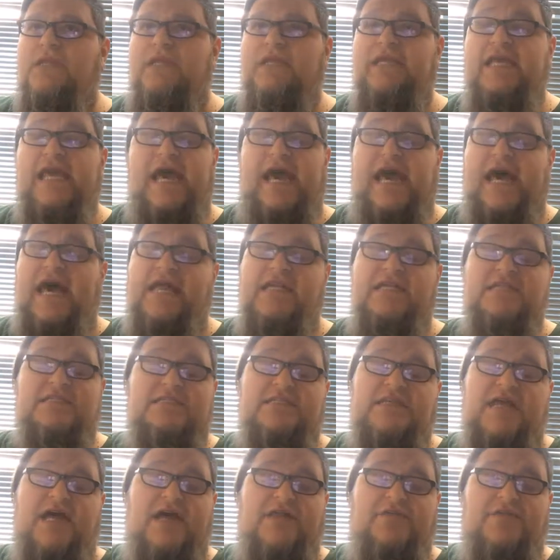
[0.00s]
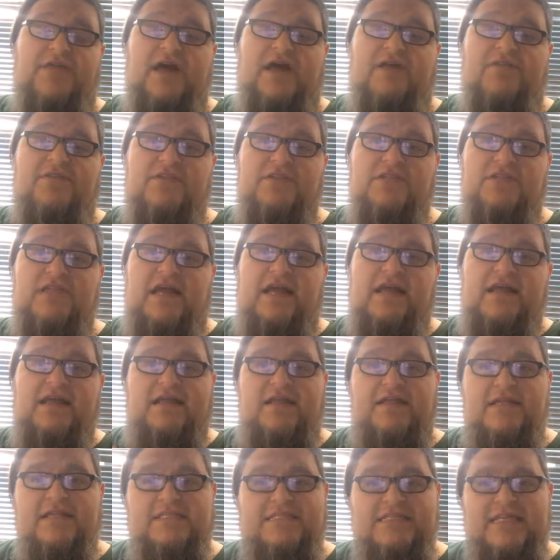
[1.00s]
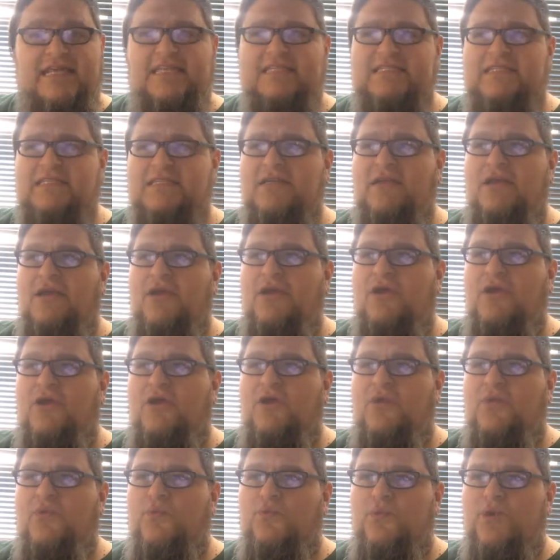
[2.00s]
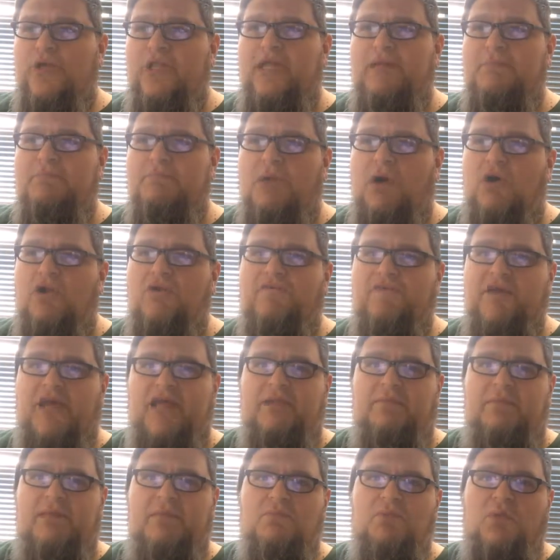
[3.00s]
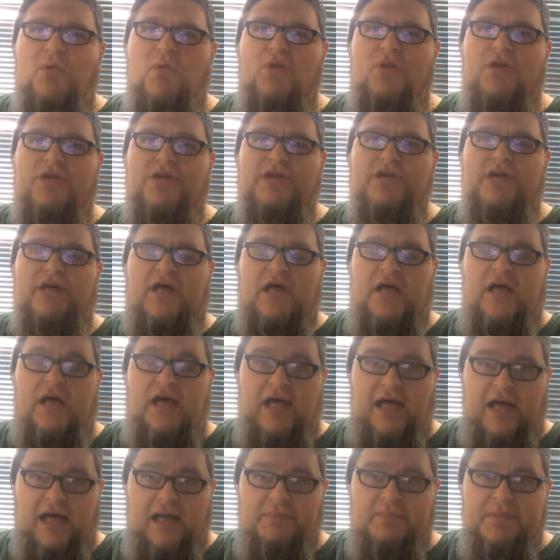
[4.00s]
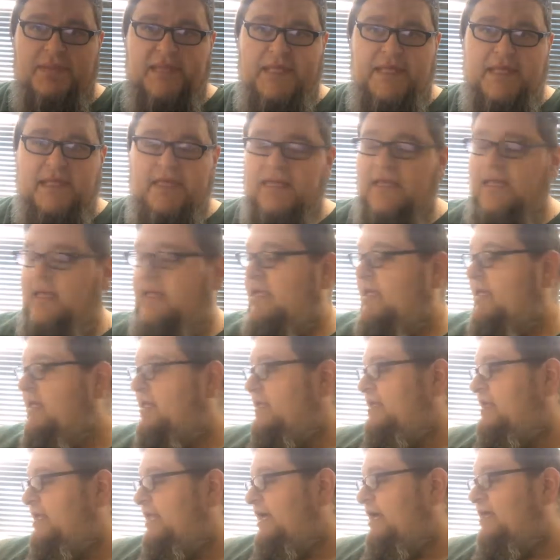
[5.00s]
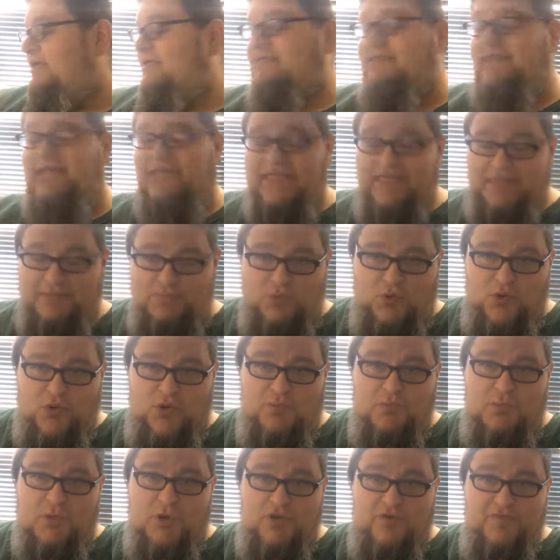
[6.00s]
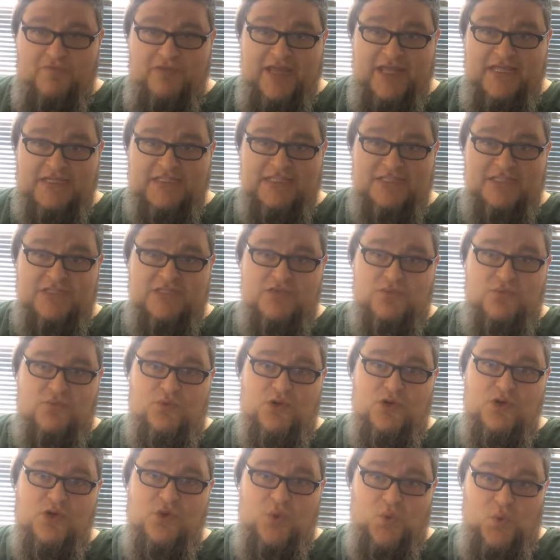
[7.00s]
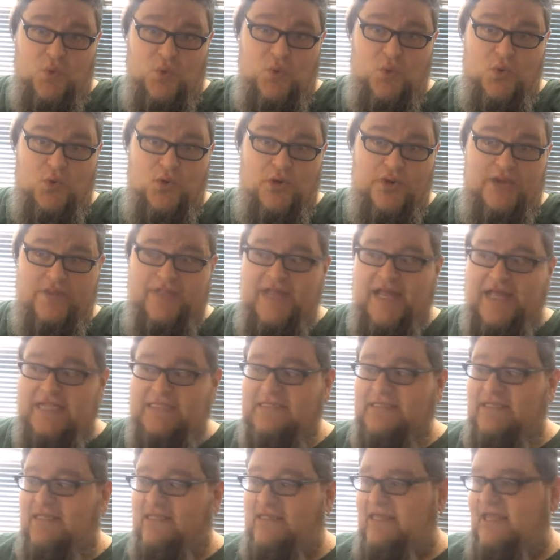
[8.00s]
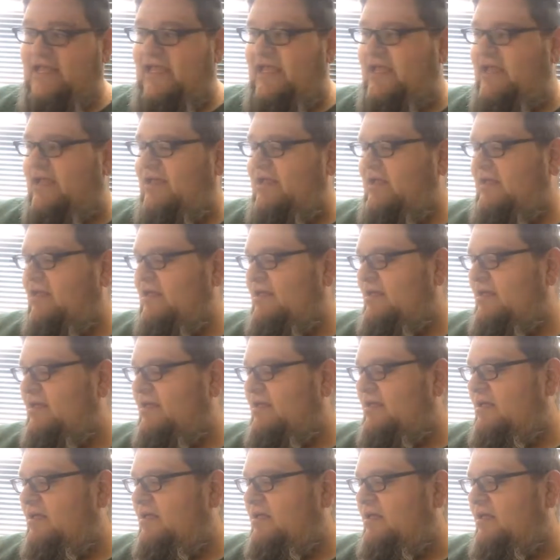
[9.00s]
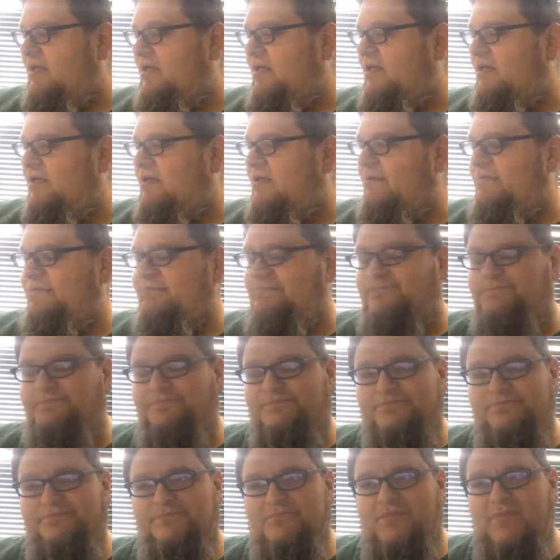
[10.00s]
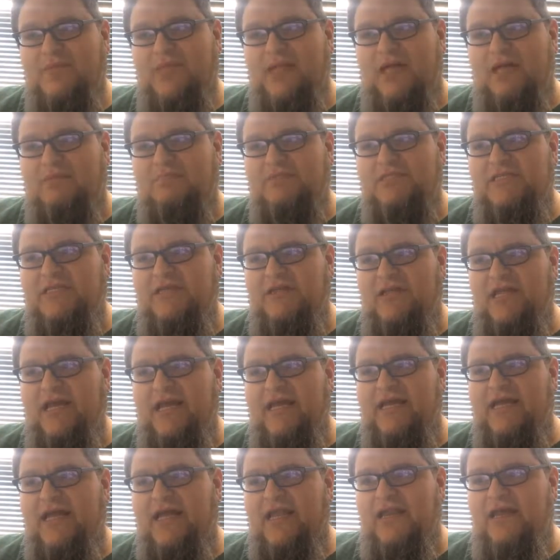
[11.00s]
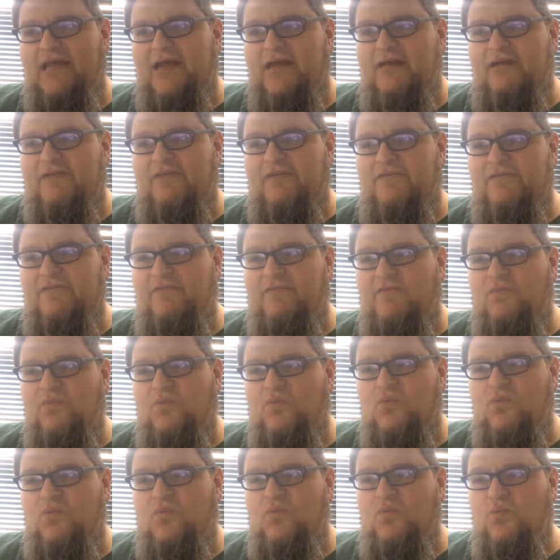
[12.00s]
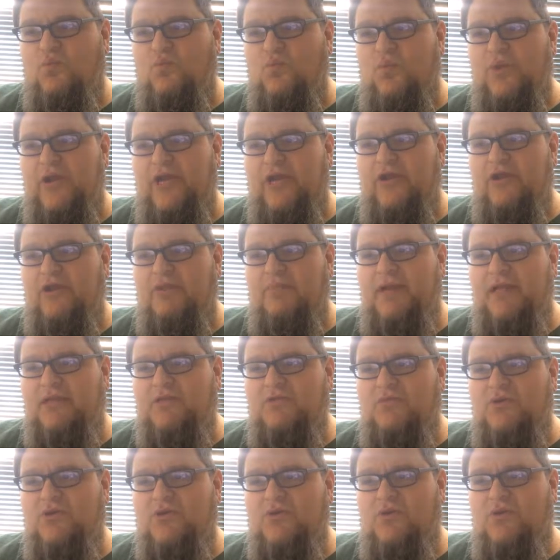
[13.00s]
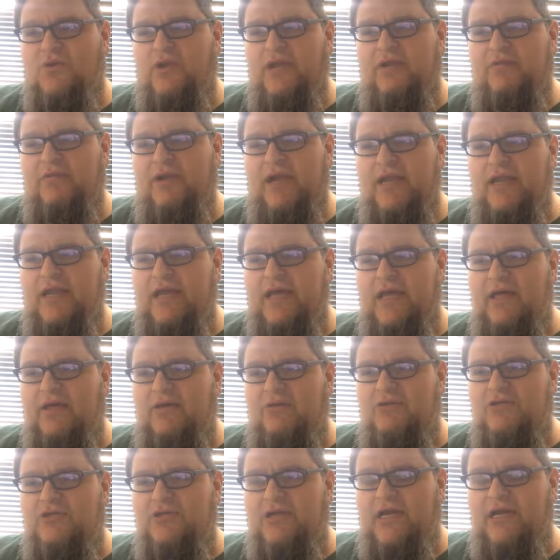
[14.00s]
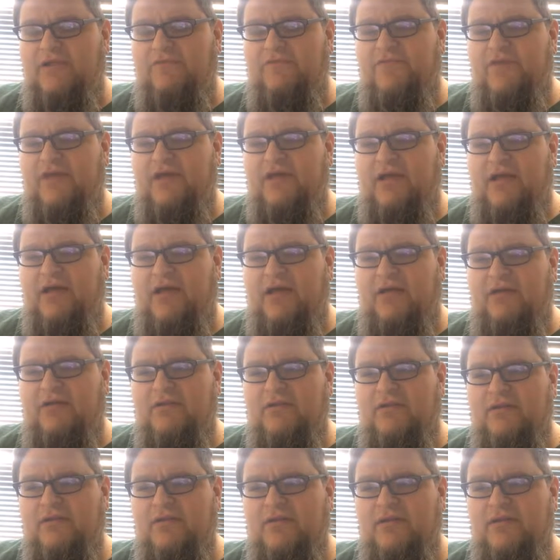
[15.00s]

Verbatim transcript: yeah, I just, I, I just, I, it's, it's really motivate me more to hobby. Now, I just need to get more motivation to record. That's the thing. Um, I'm still like kind of weird about the recording right now, trying to figure out